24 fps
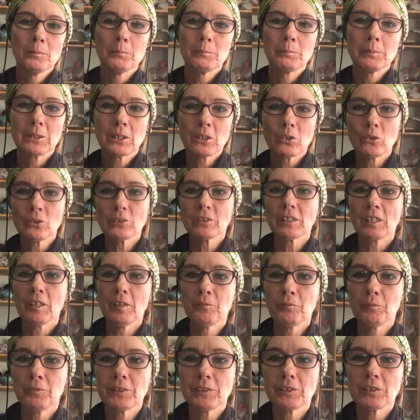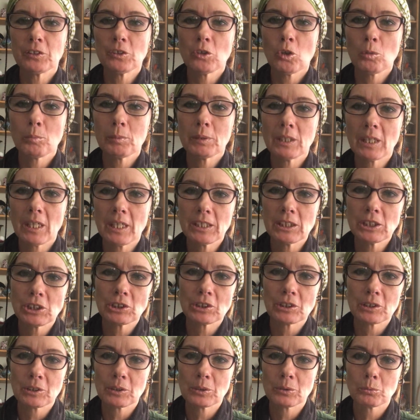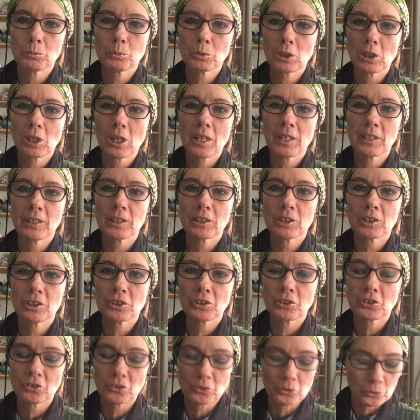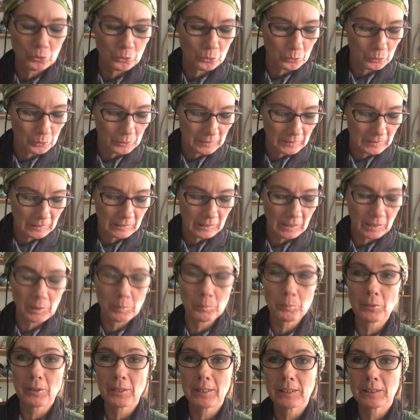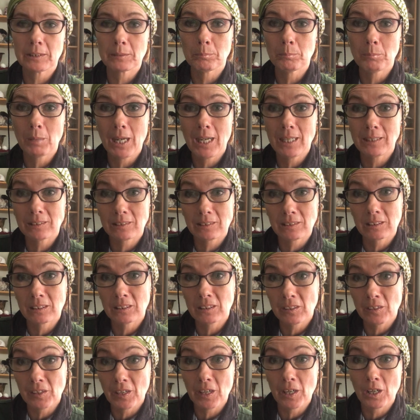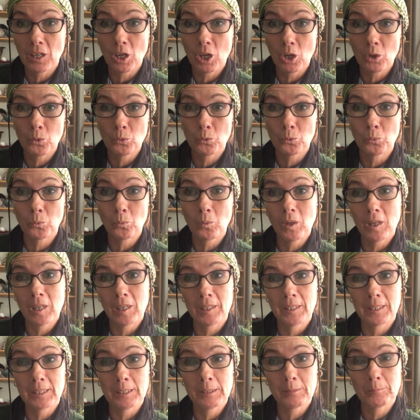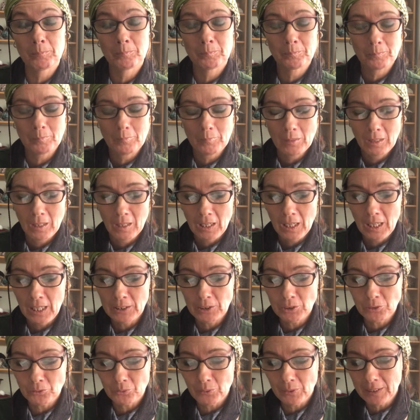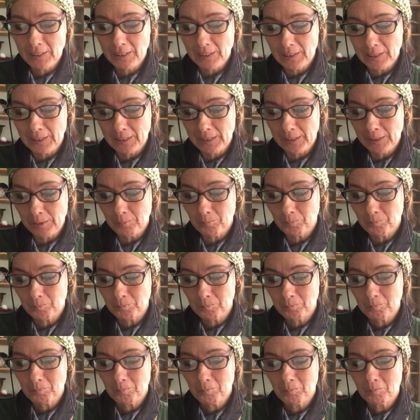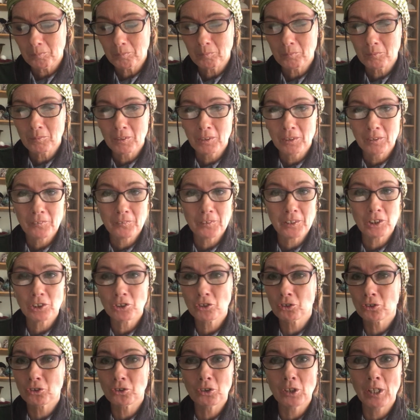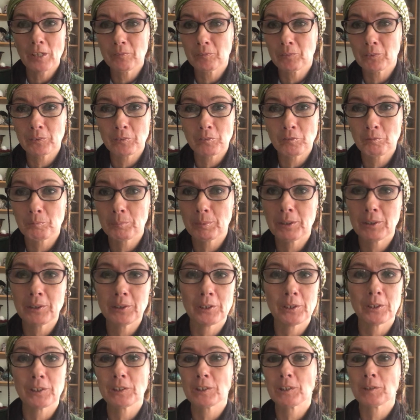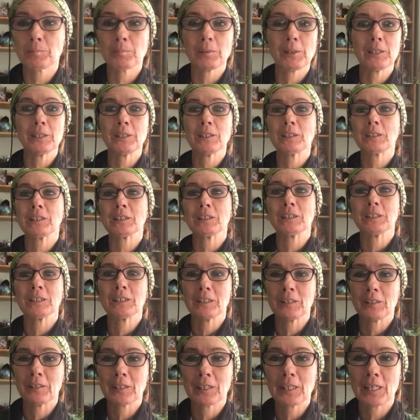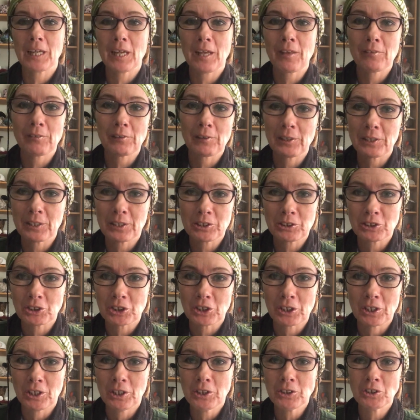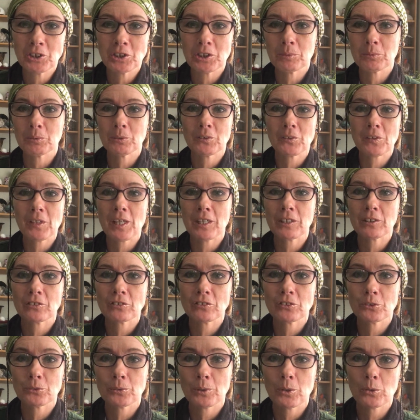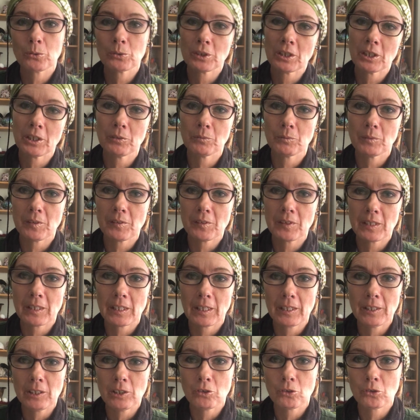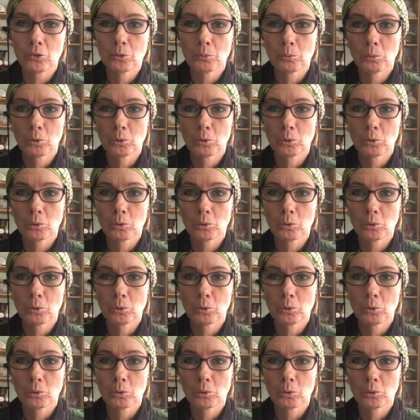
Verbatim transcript: because every denomination would like to celebrate Mass in their own way. And really, there should never have been a split in the Catholic Church. It was thanks to old Henry VIII who